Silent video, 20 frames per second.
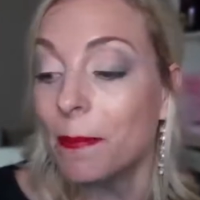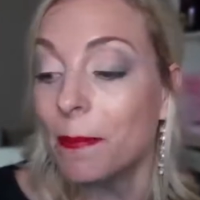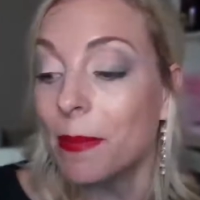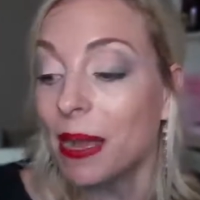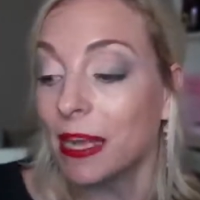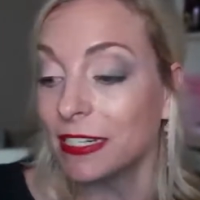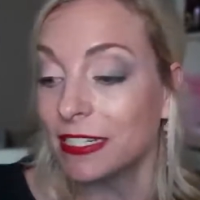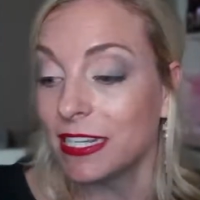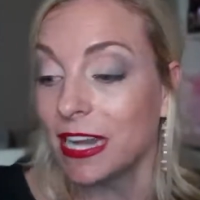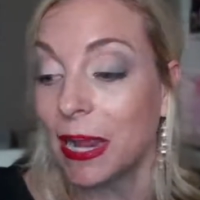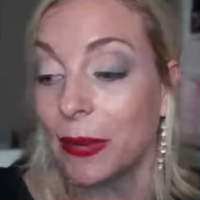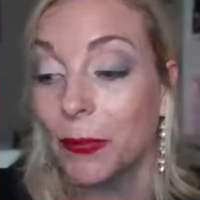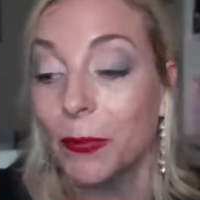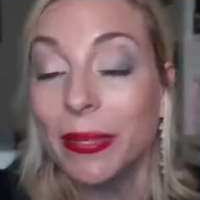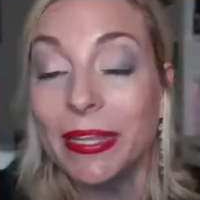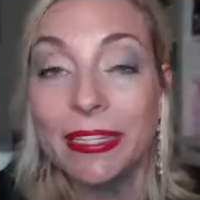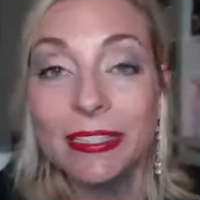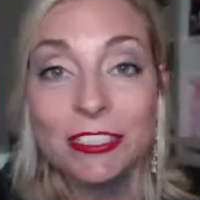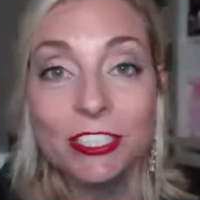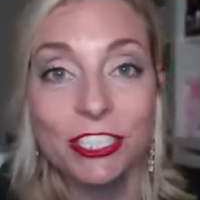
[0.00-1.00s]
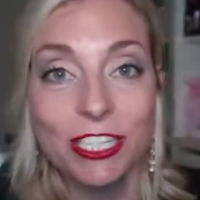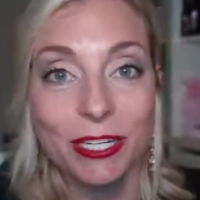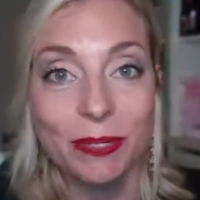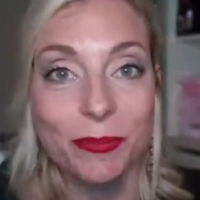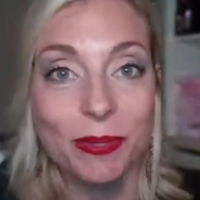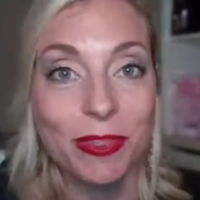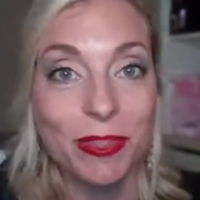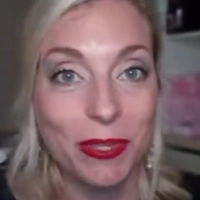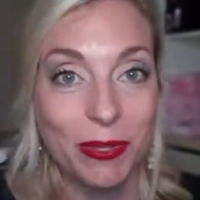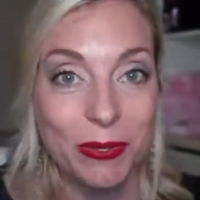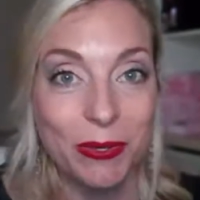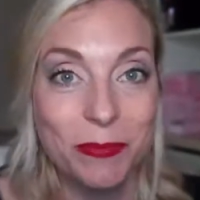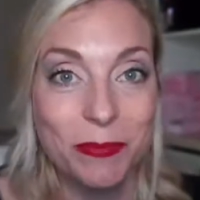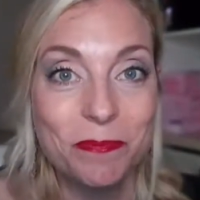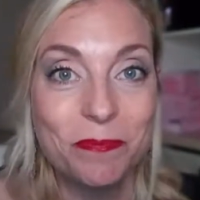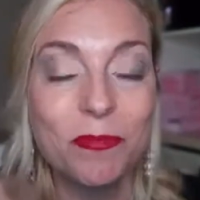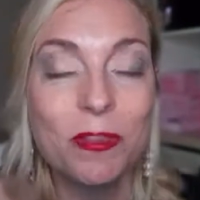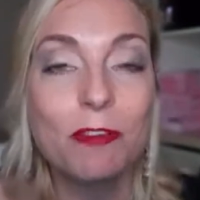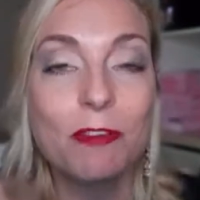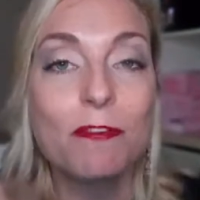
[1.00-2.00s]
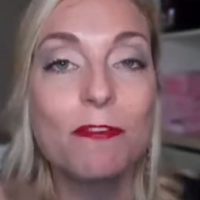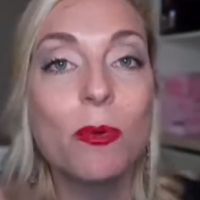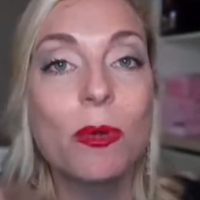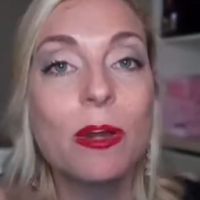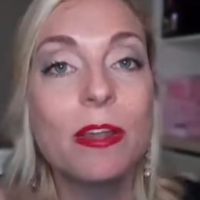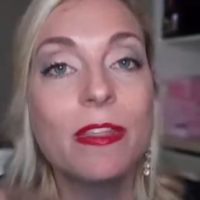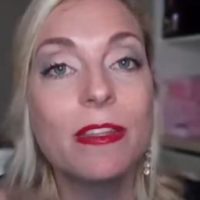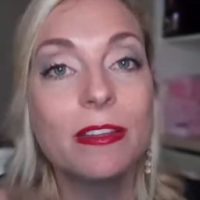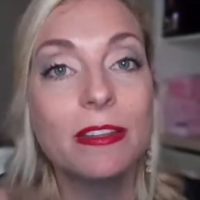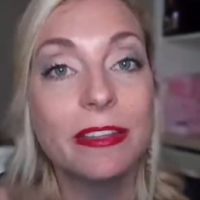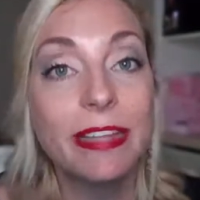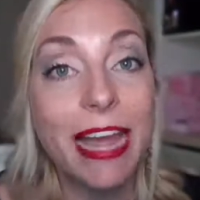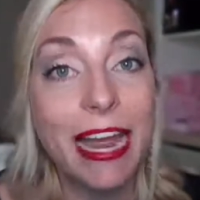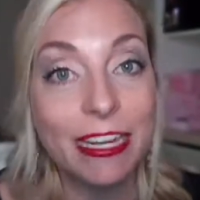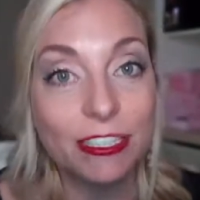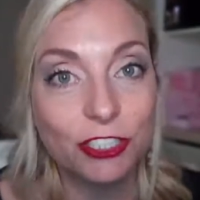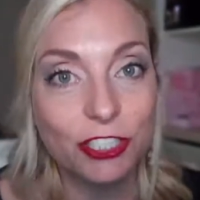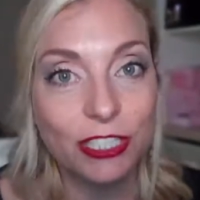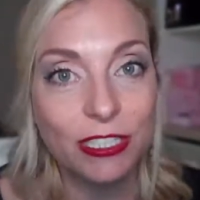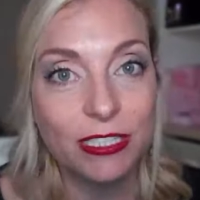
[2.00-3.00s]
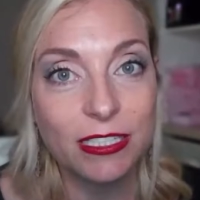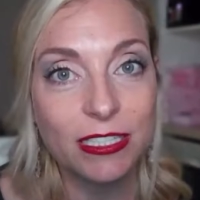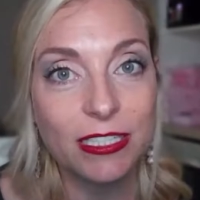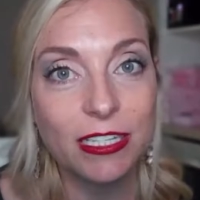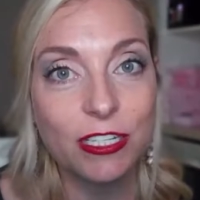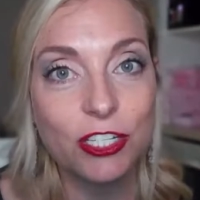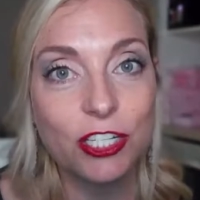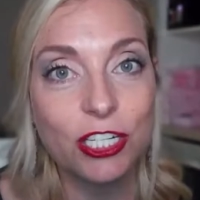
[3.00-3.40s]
But I will share with you for the lashes,